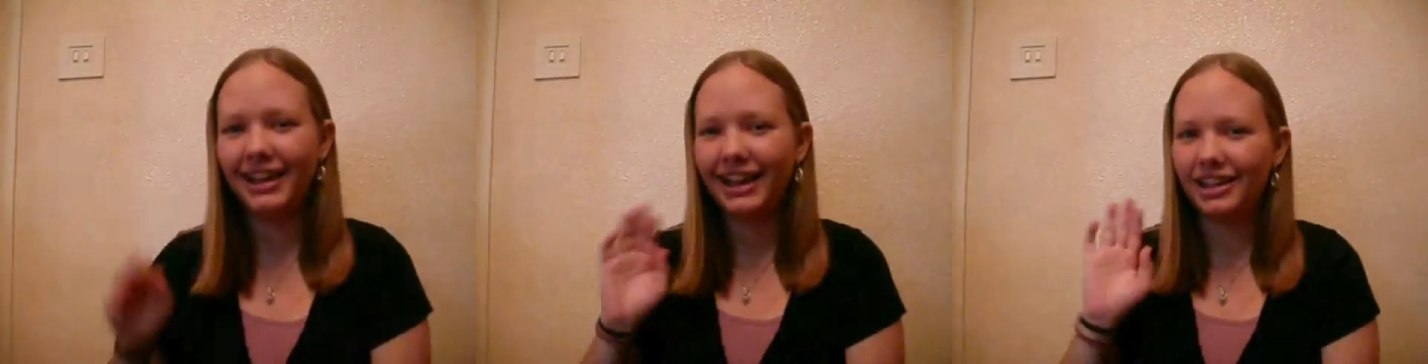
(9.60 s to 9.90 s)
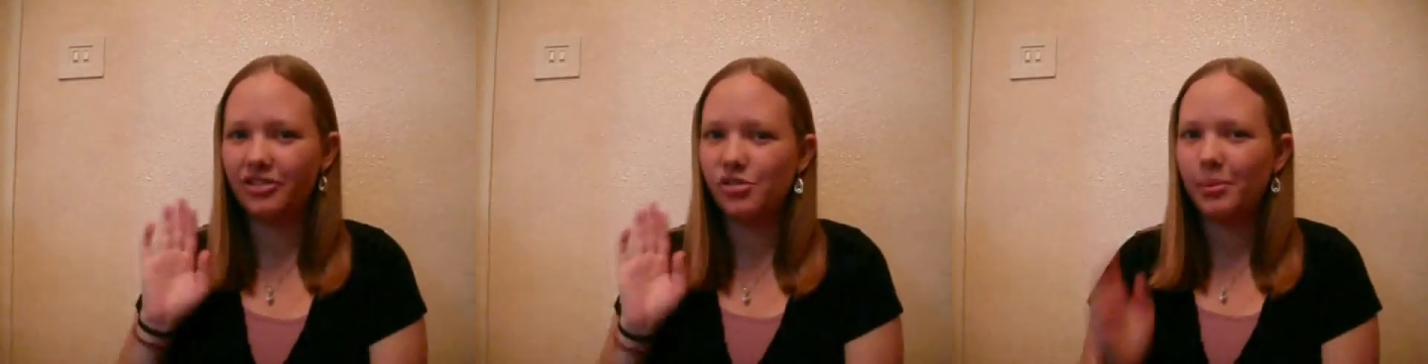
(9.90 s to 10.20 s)

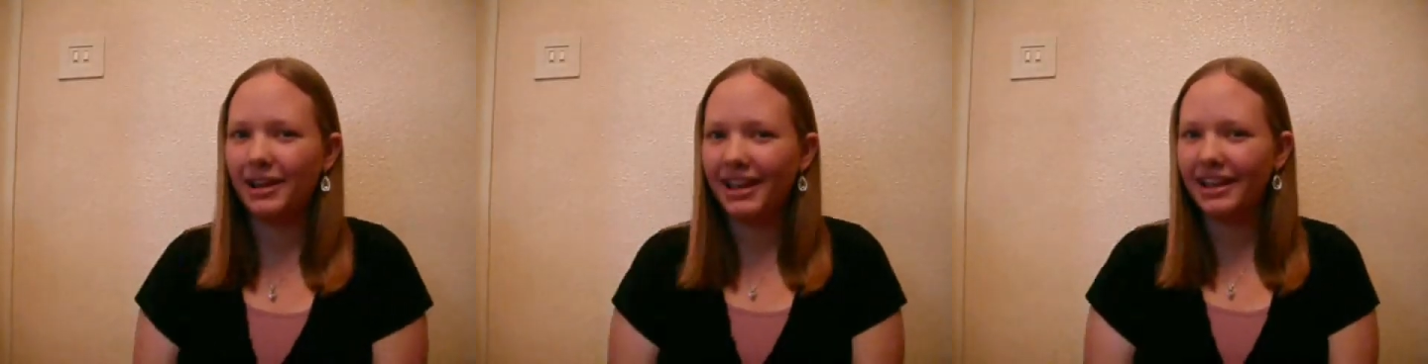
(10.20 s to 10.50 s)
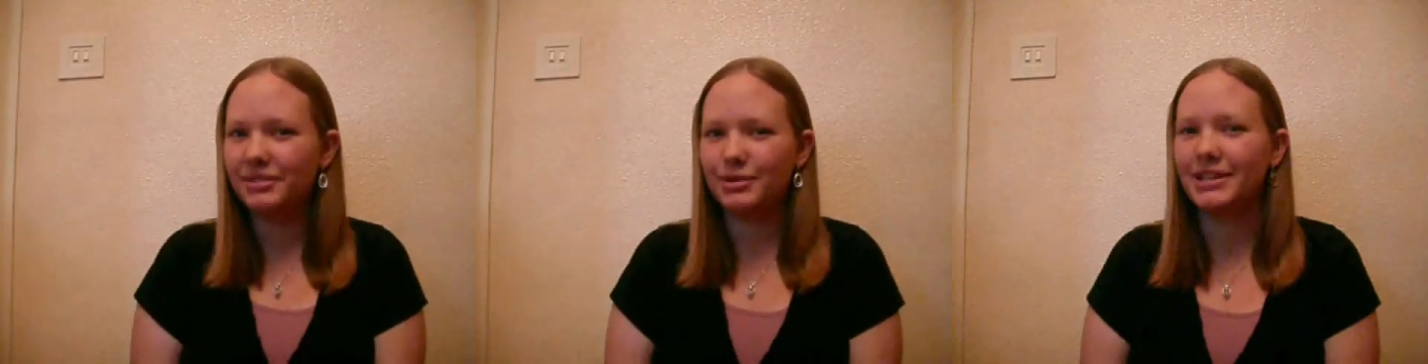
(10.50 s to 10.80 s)
Hello everybody,
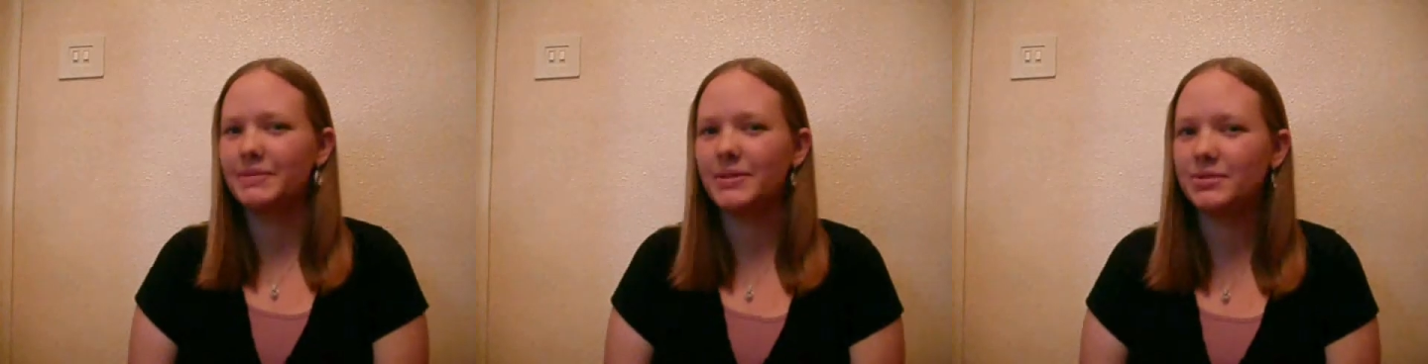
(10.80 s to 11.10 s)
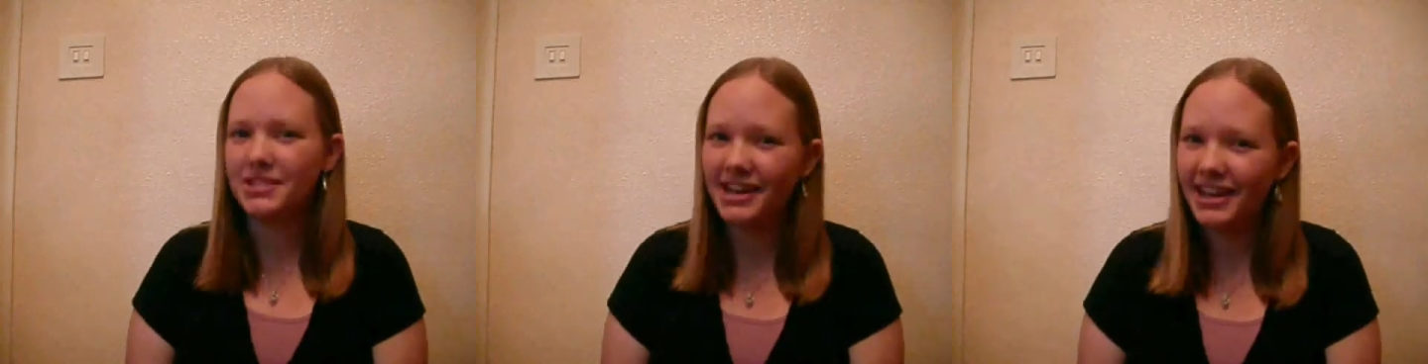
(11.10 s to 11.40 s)
and welcome to
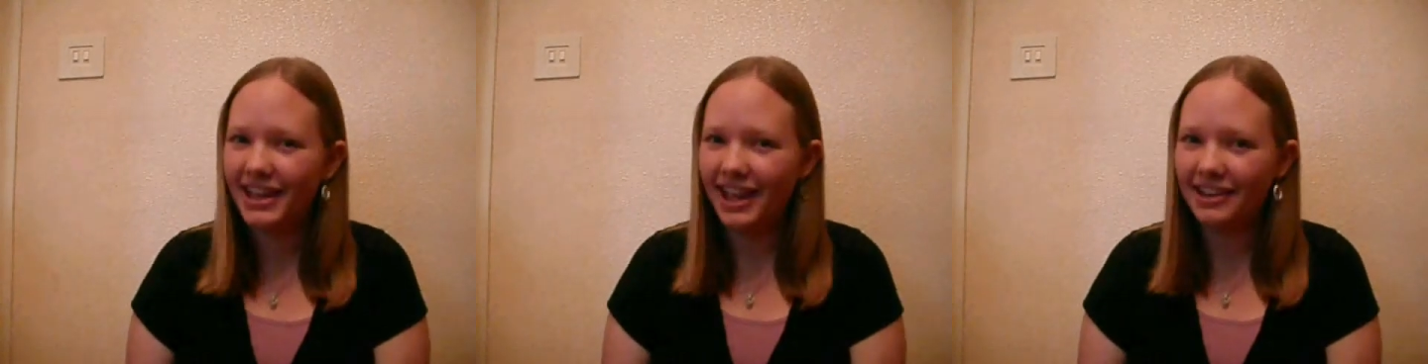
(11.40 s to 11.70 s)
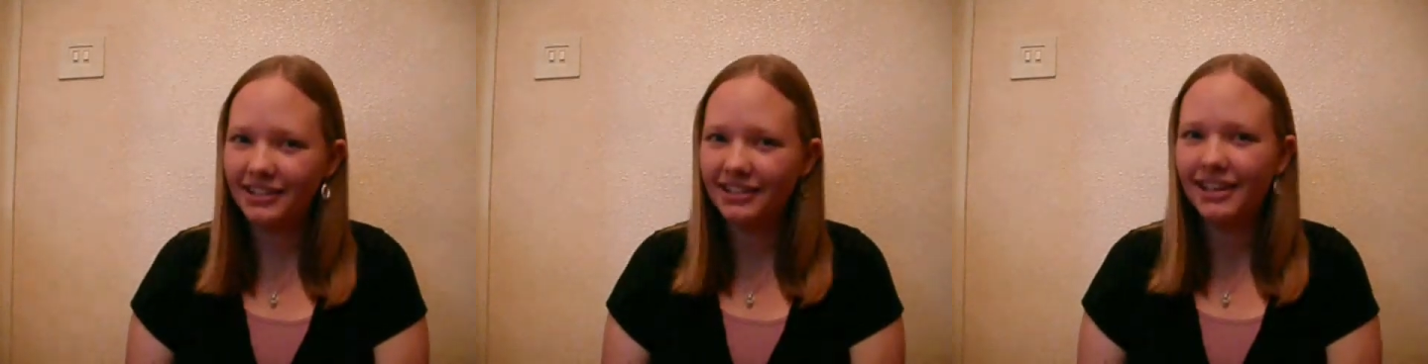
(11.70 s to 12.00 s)
Sunday
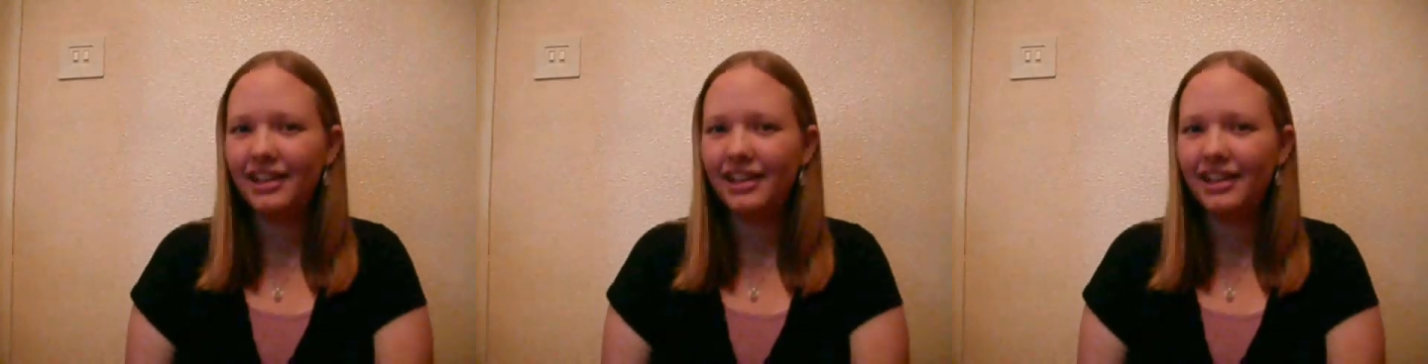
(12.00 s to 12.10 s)
again.